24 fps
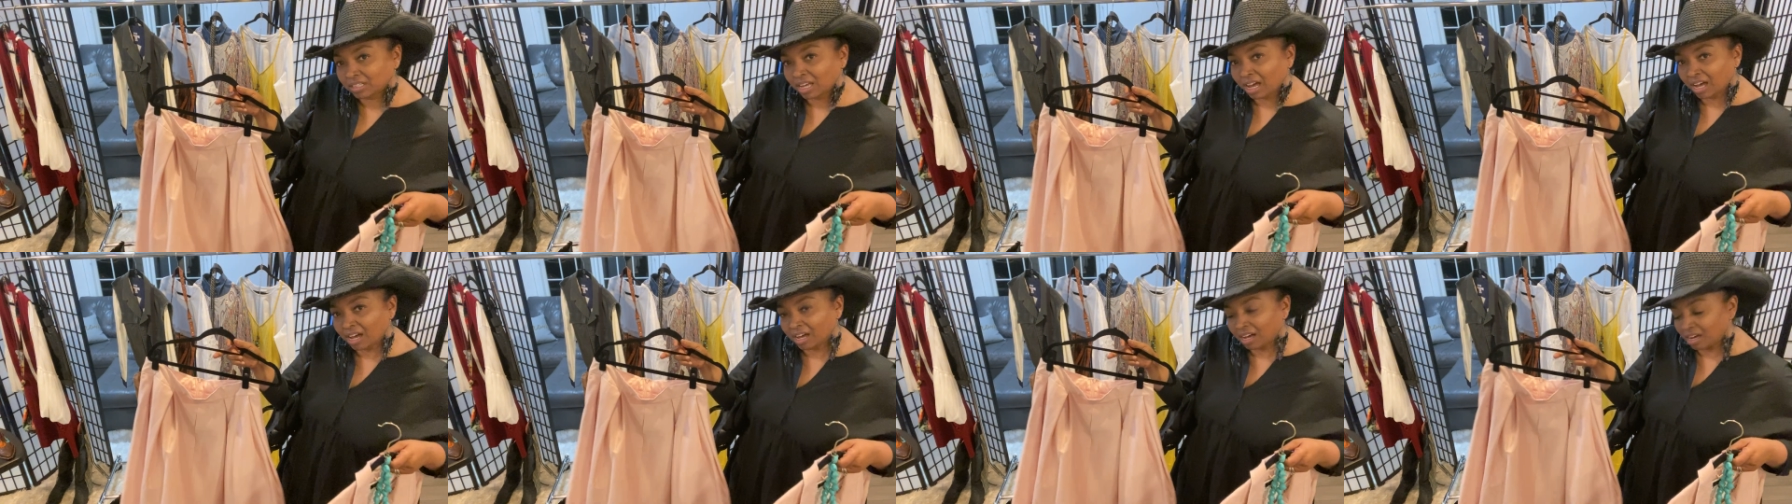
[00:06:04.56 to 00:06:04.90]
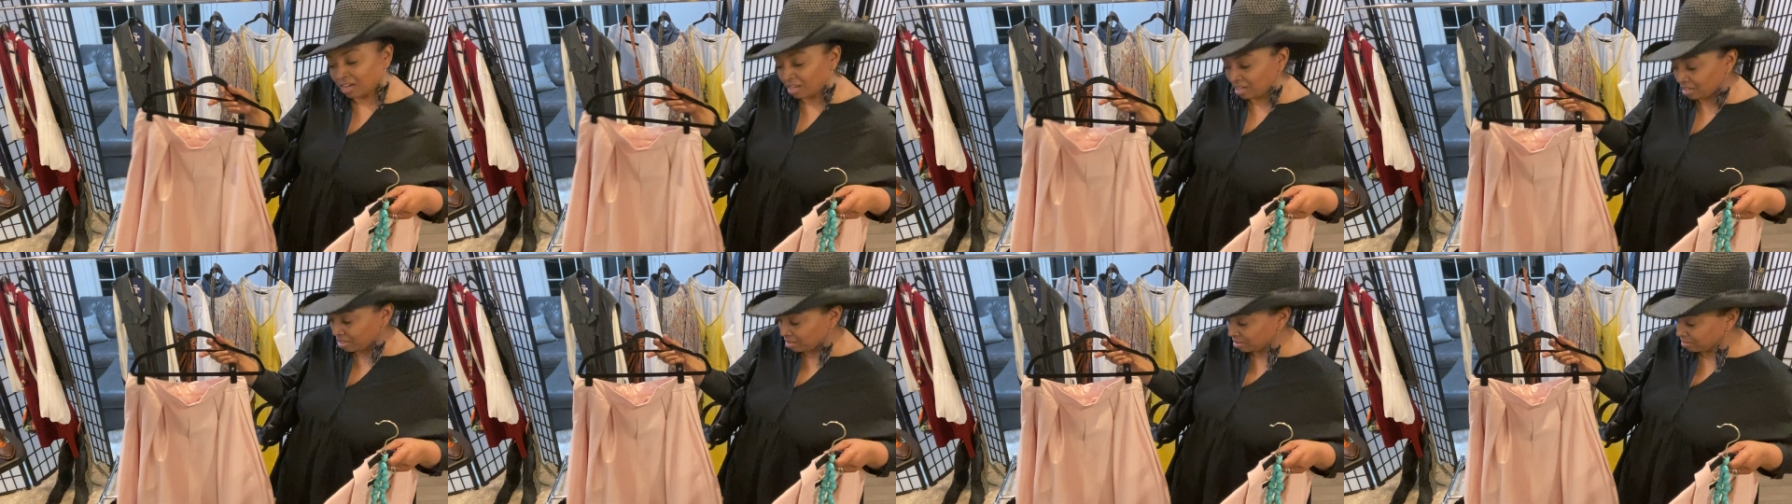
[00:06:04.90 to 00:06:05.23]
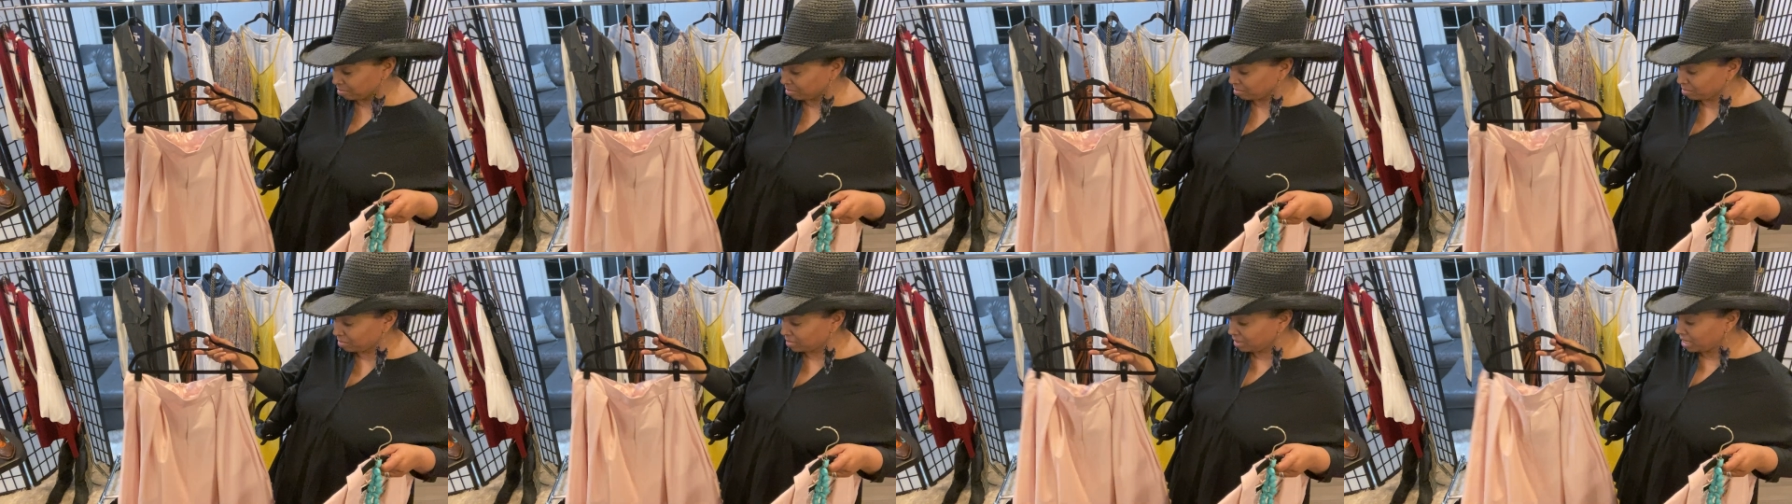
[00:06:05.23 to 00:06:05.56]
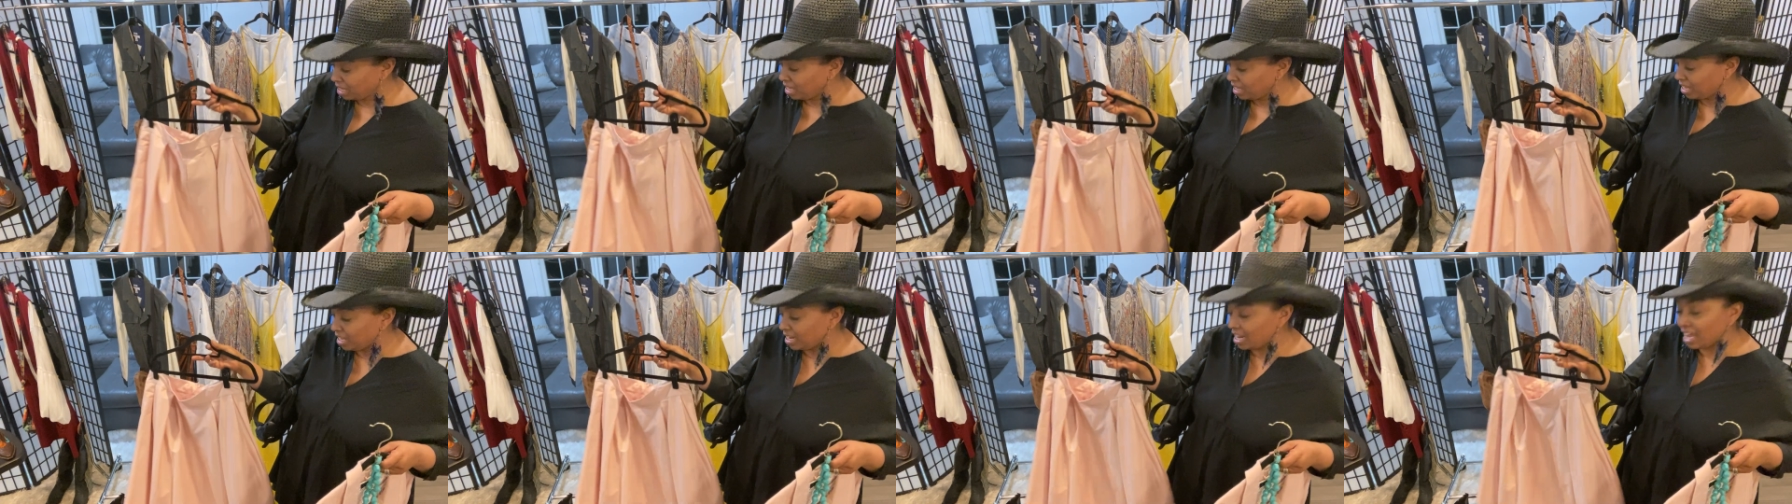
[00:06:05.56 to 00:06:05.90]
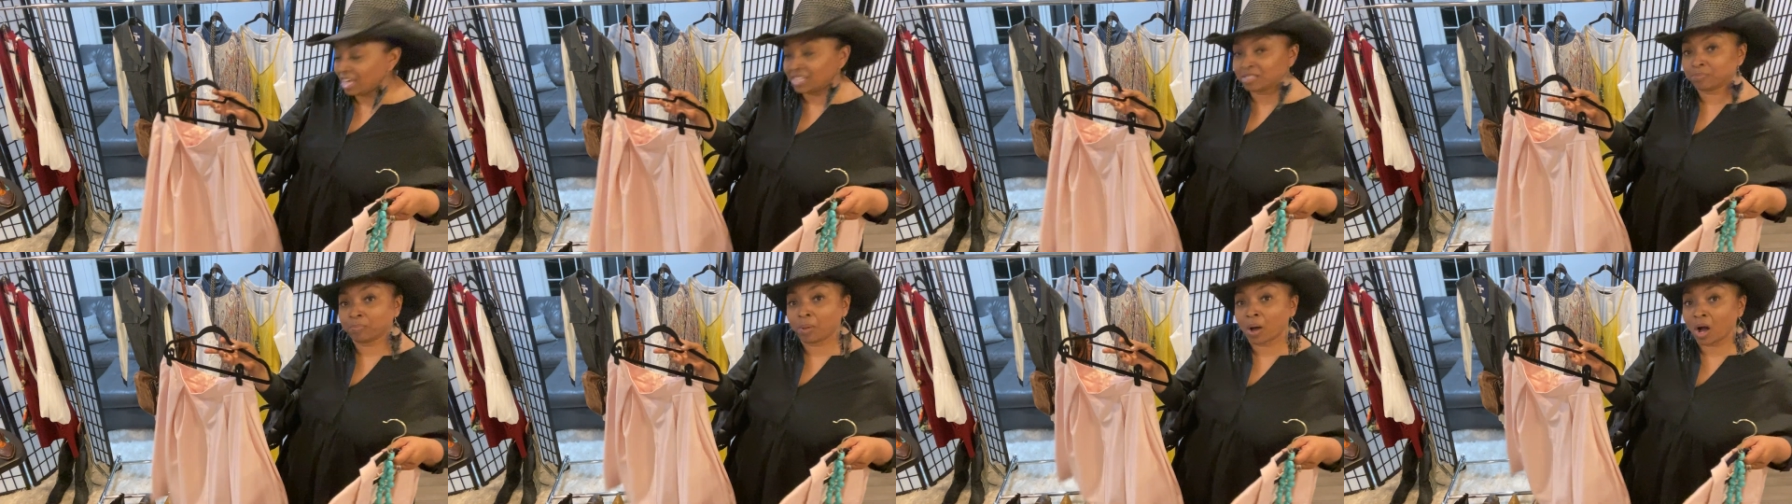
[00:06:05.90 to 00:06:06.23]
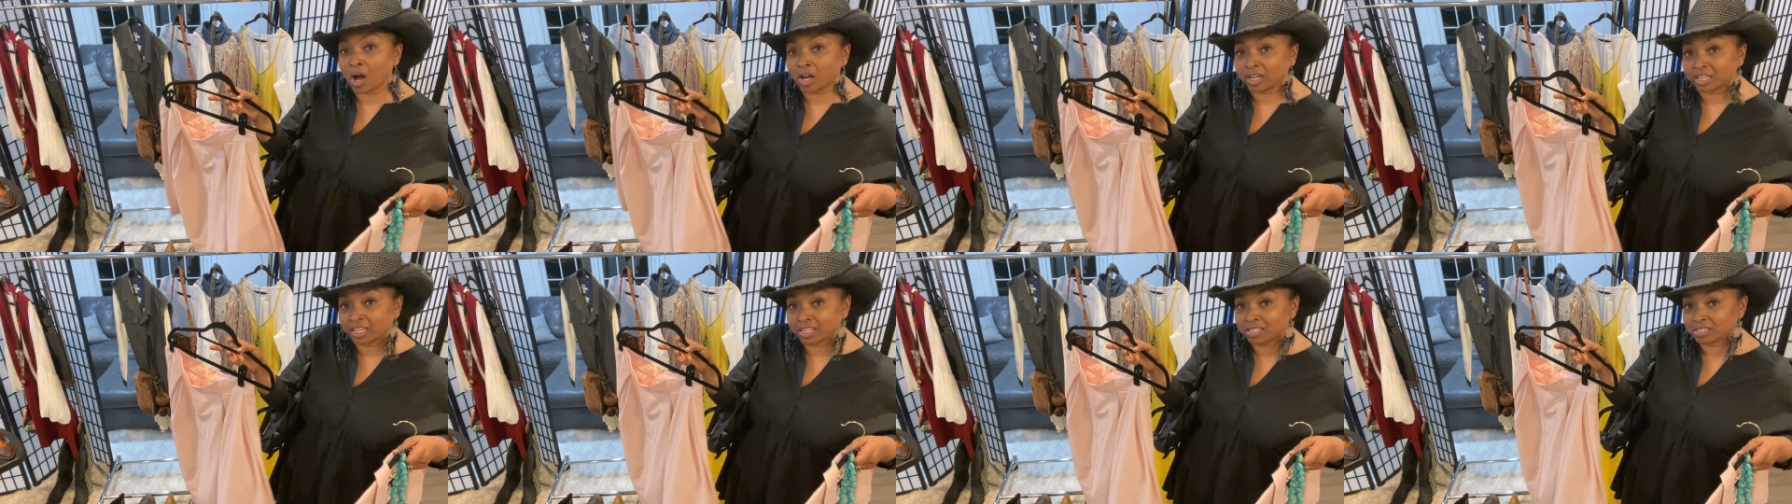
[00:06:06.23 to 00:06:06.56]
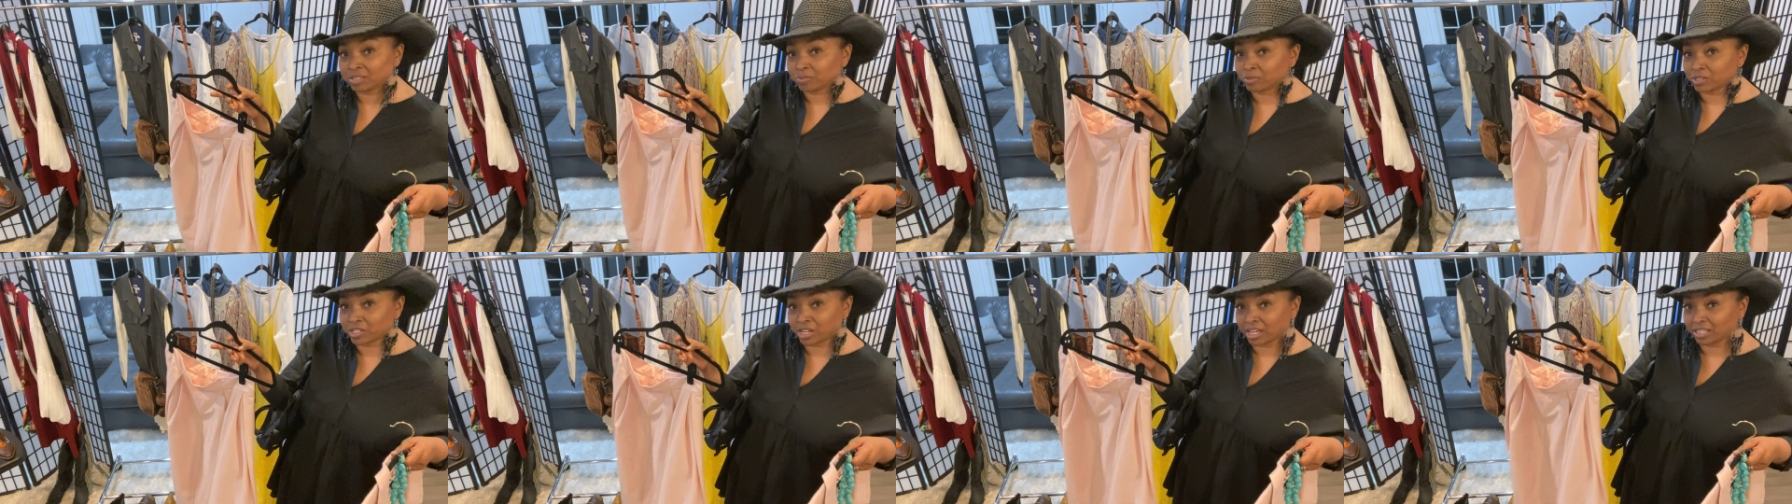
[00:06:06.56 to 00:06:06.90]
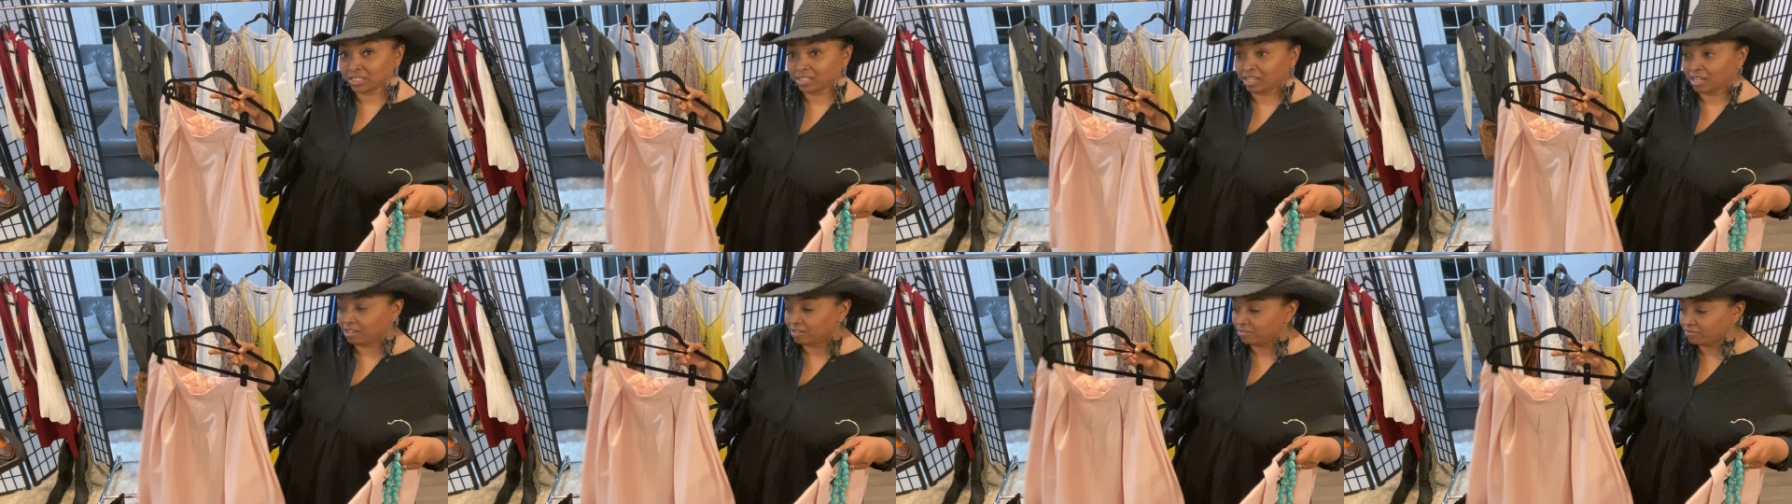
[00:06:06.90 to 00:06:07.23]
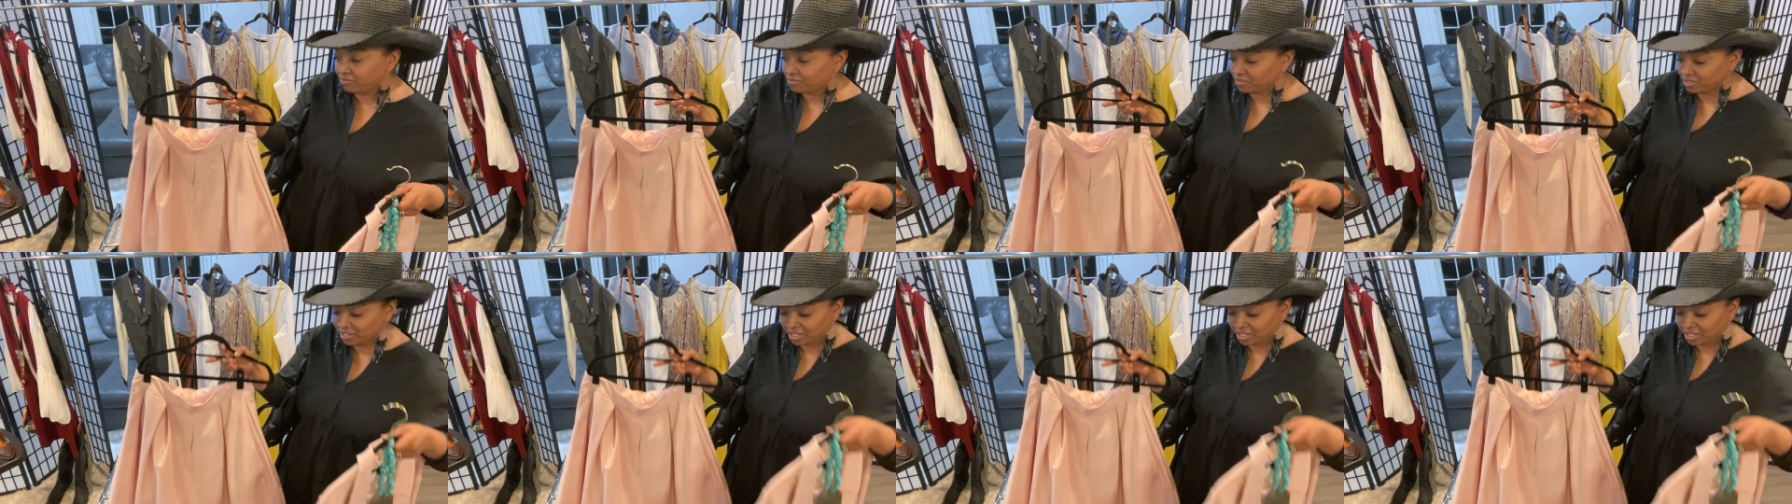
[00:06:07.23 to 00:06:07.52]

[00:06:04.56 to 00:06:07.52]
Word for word: uh, it has pockets, which I love.